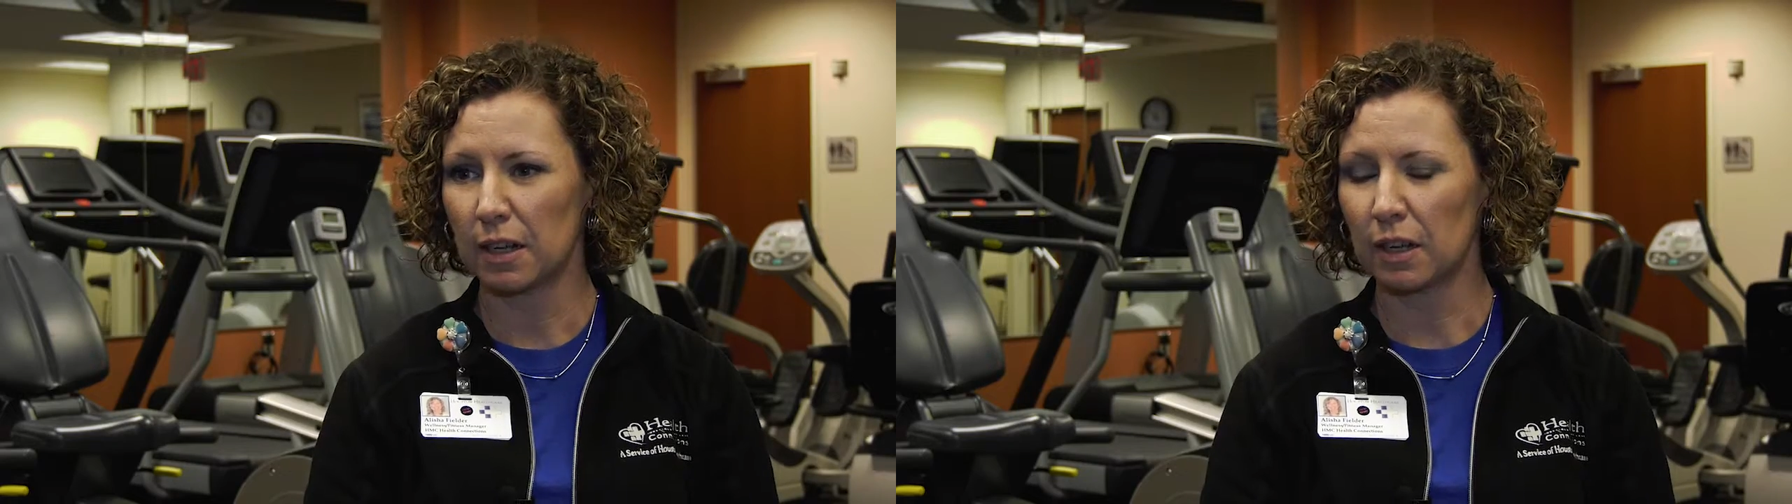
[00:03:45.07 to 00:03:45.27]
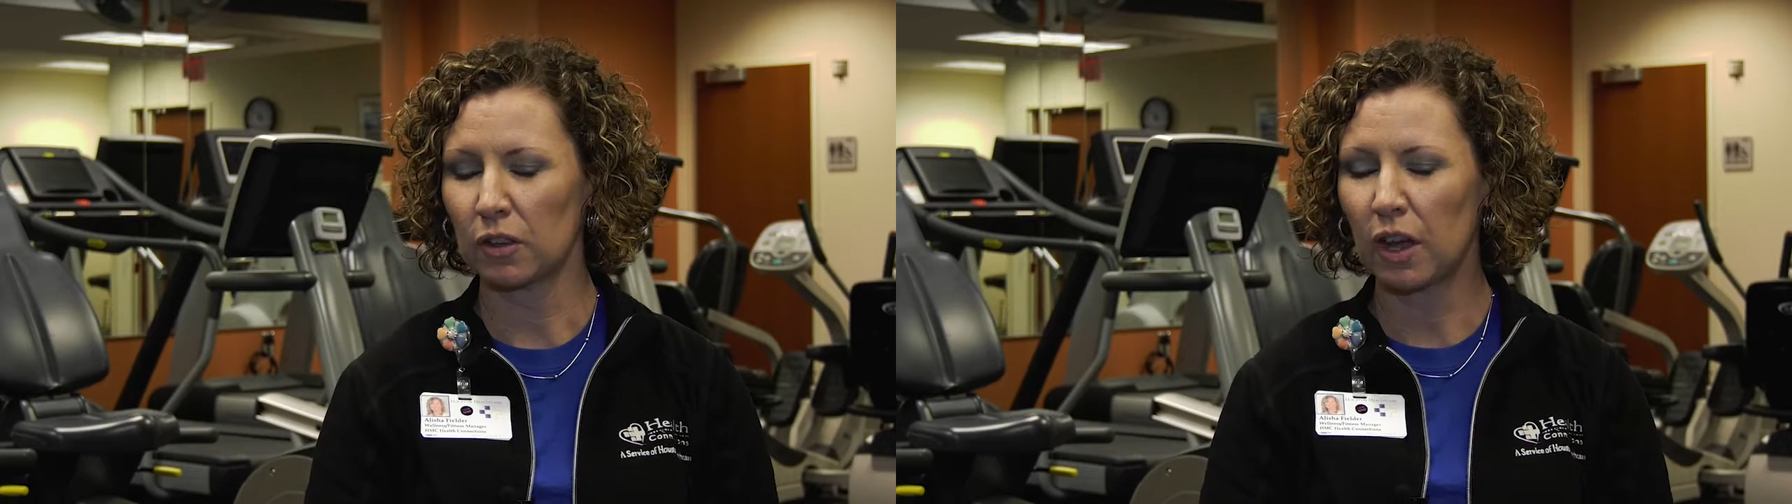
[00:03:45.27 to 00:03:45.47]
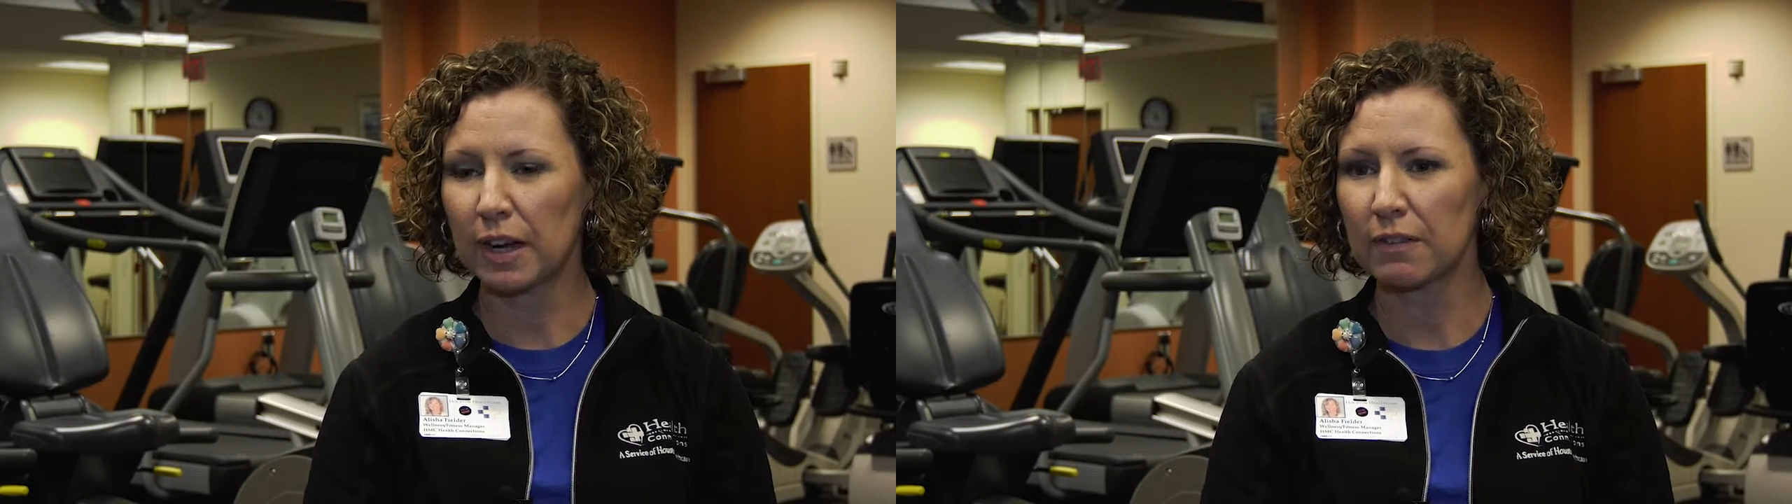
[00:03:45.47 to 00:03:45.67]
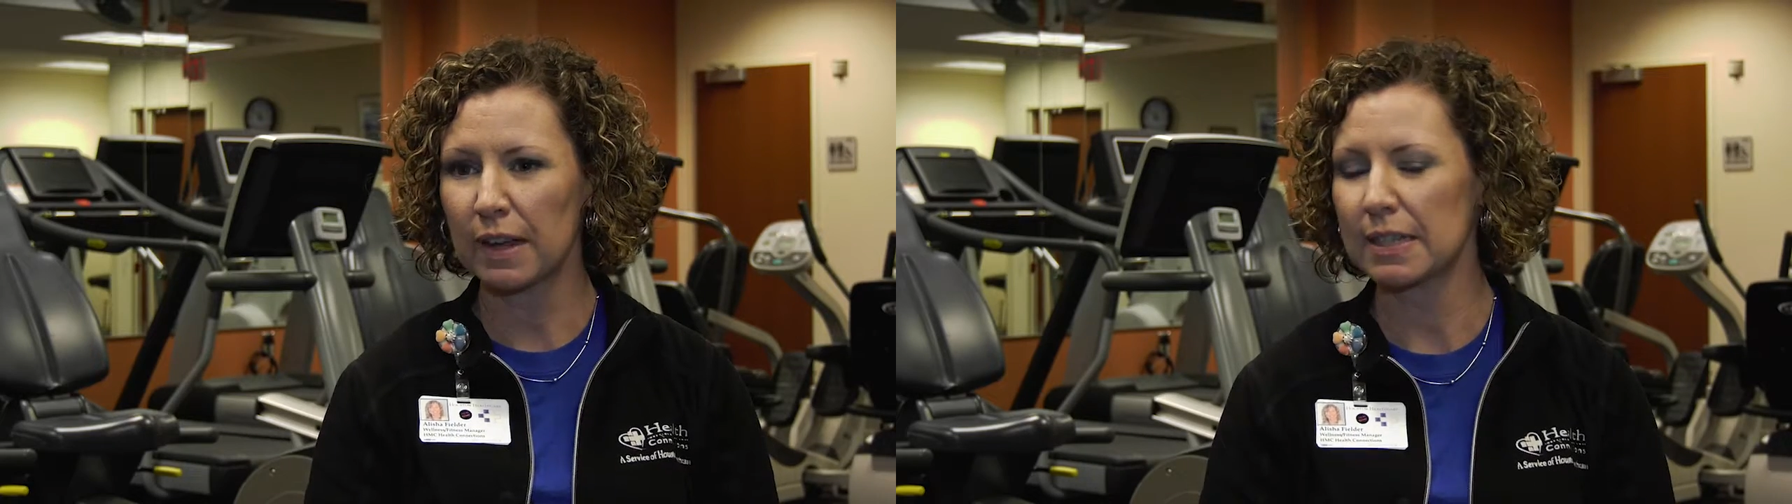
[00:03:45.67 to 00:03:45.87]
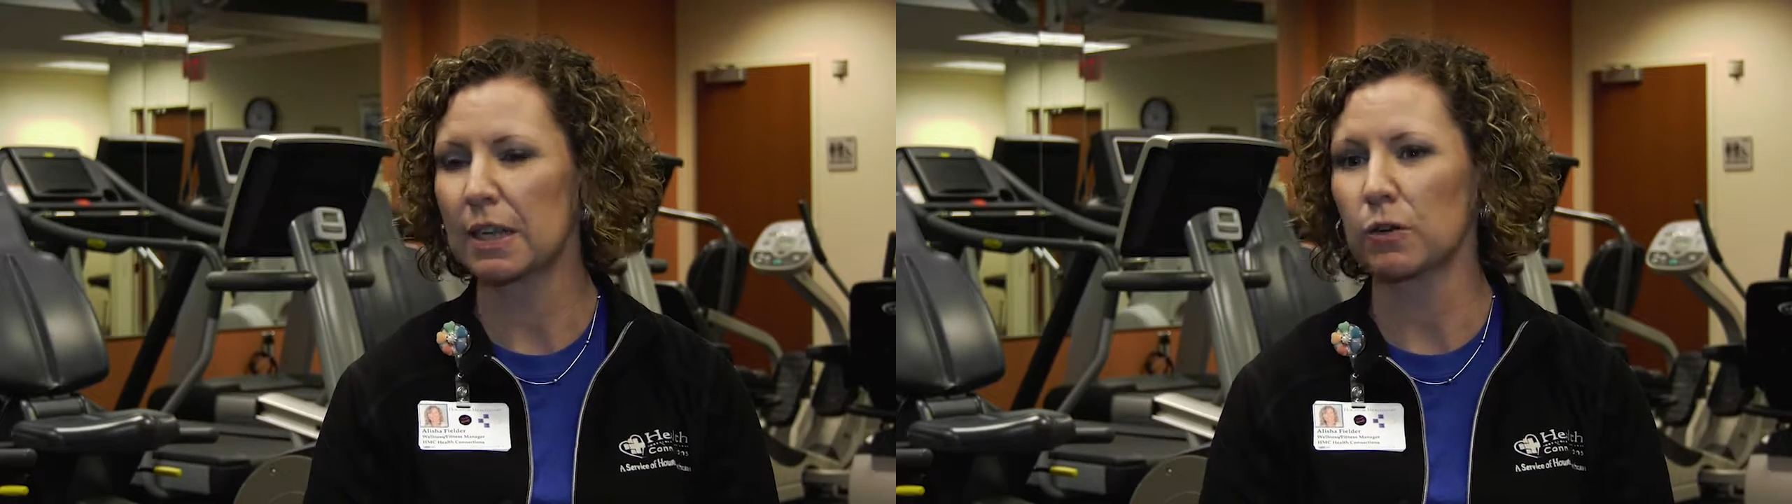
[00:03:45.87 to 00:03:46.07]
a lot of
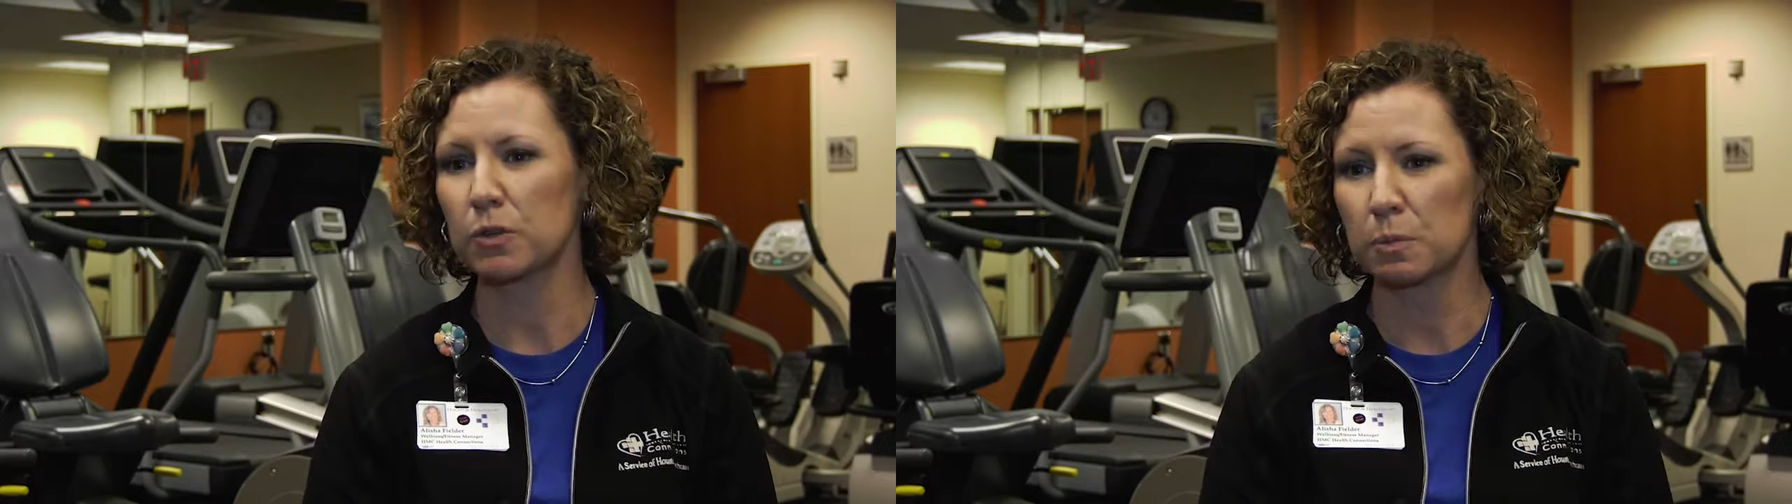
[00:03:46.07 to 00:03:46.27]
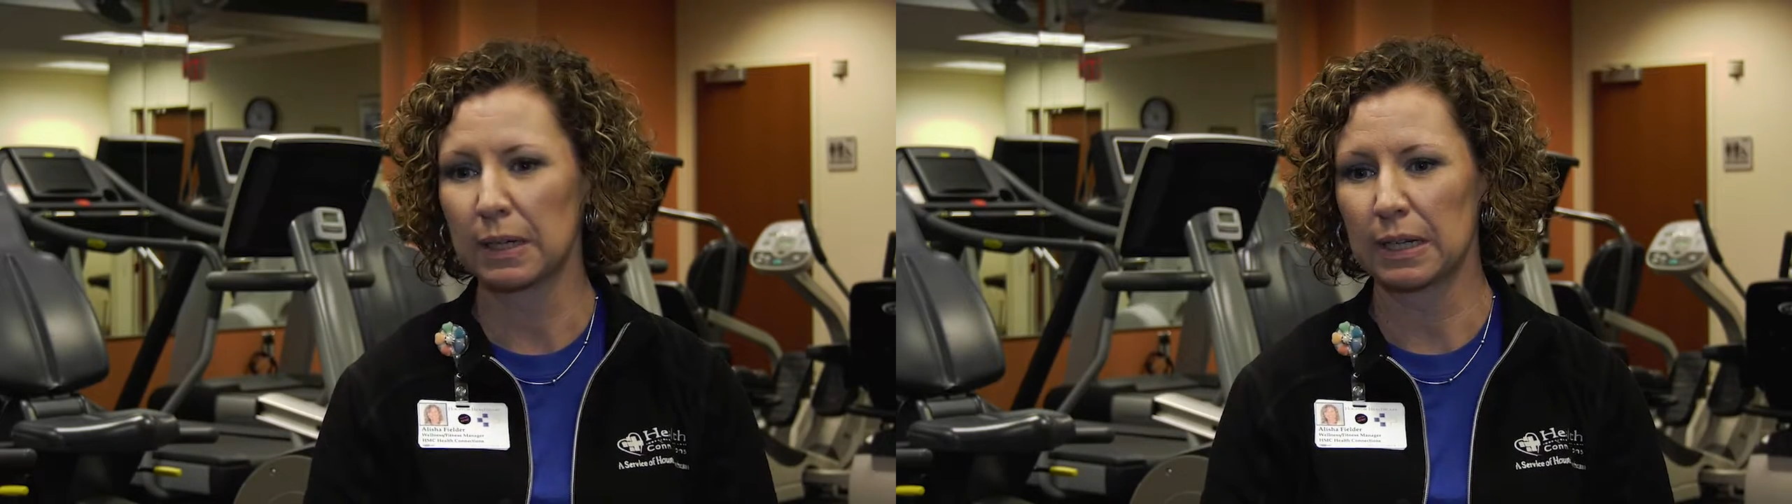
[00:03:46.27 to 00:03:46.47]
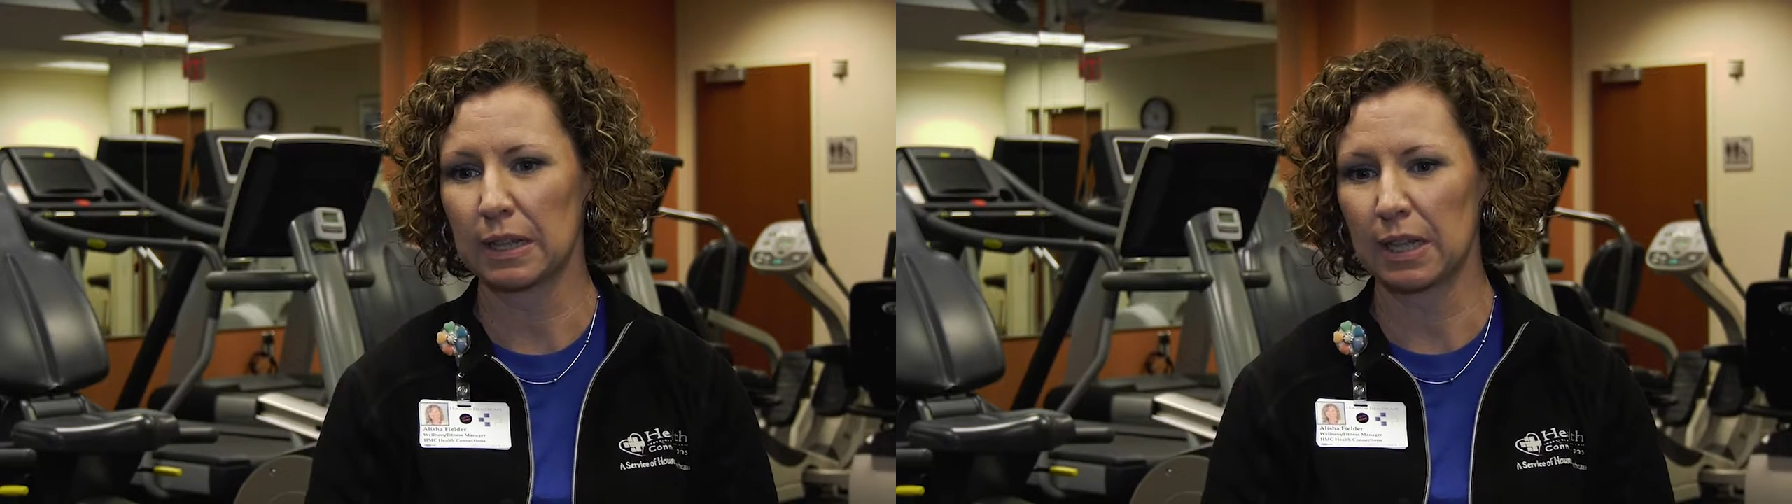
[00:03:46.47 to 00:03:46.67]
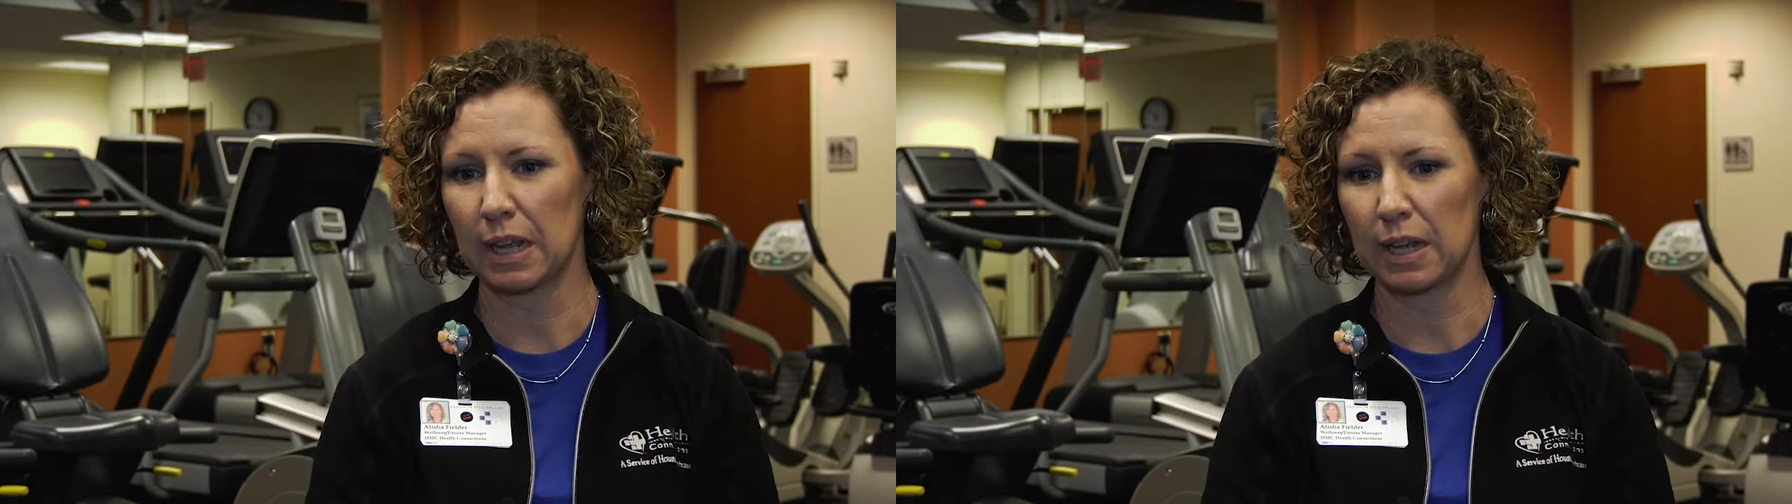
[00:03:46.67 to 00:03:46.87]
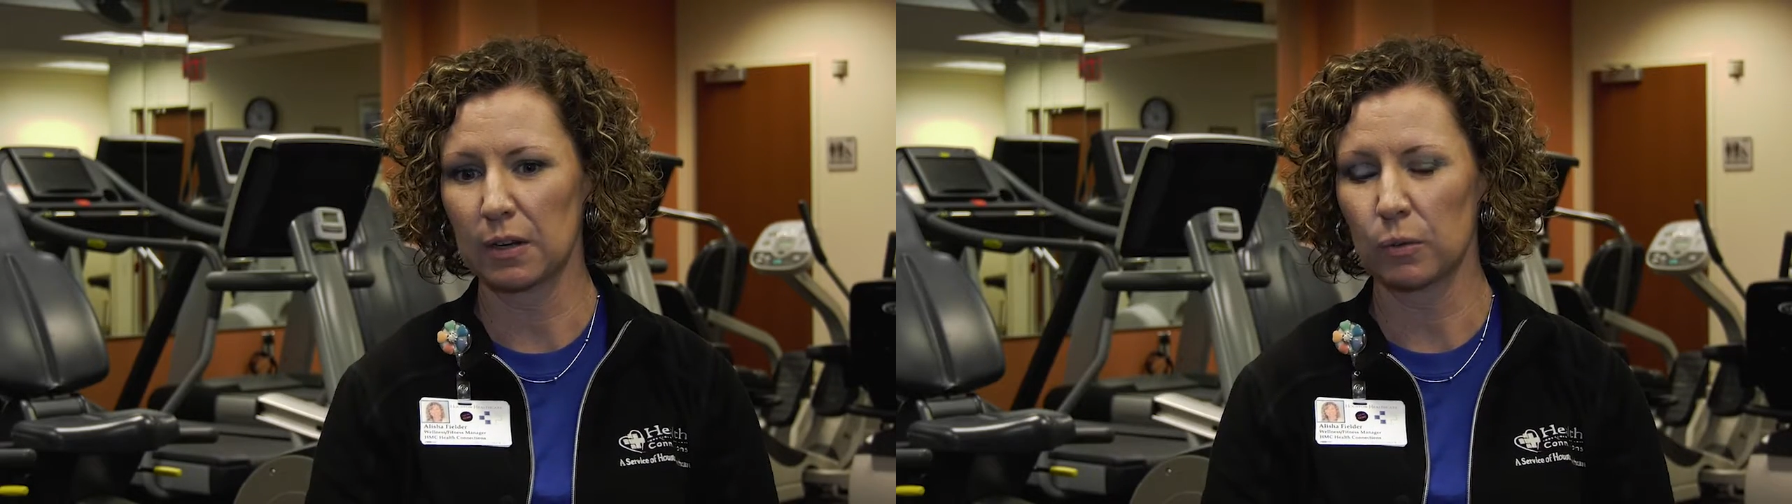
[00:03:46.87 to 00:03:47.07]
that tells me
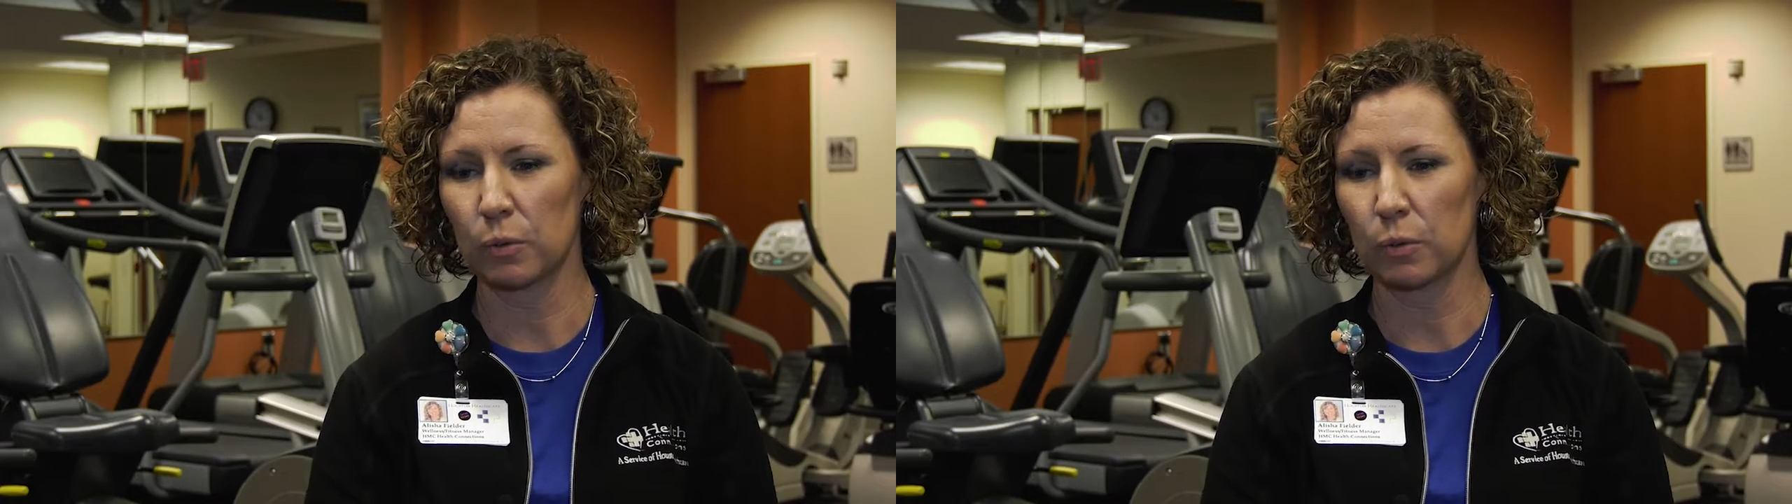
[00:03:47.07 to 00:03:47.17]
that